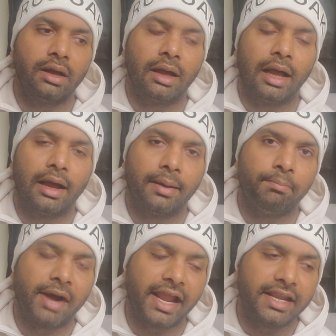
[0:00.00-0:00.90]
uh,
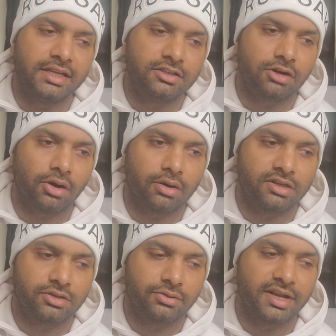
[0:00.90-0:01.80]
buying
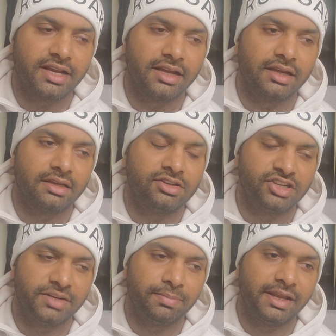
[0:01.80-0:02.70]
stocks today
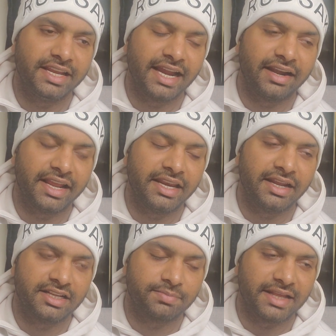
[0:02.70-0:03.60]
cheaply at
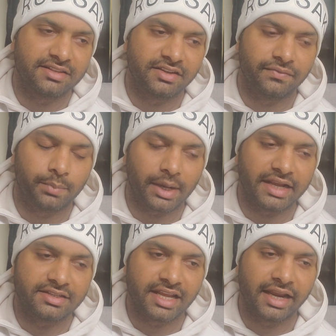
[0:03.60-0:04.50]
inexpensive
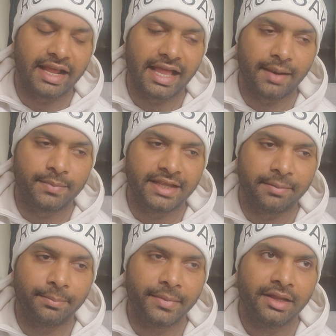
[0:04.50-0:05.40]
price can help
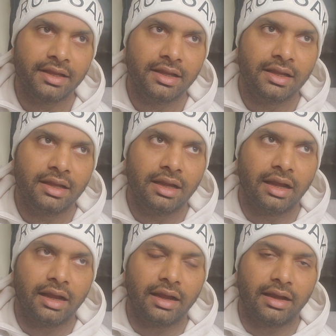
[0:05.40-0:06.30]
them
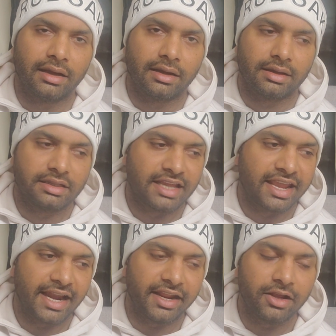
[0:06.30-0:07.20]
uh,
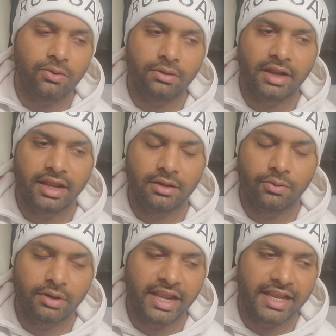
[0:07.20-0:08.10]
getting good
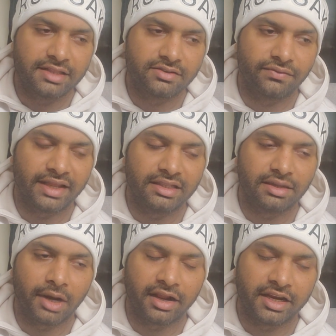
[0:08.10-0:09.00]
good gains when
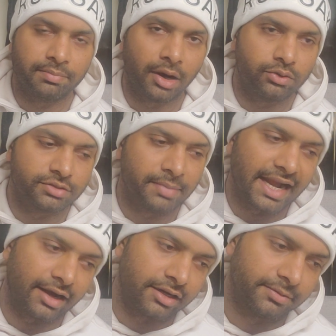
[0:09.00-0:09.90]
the market bounce
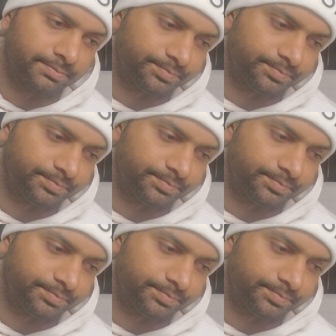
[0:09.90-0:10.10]
back